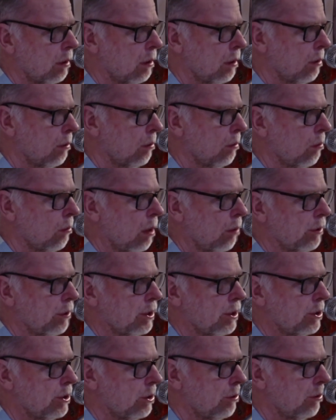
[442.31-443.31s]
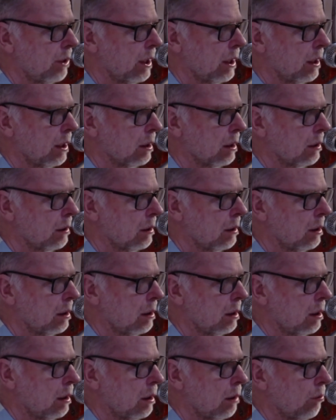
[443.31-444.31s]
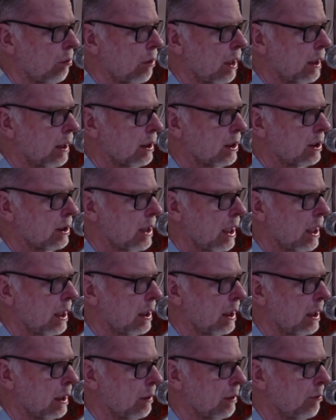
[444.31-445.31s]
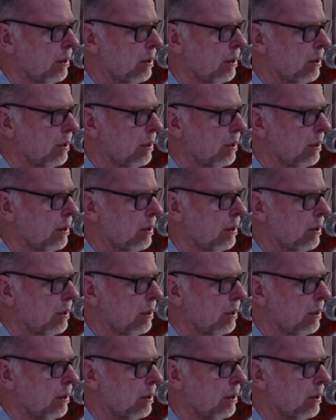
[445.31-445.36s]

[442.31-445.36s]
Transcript: what we're doing, we're understanding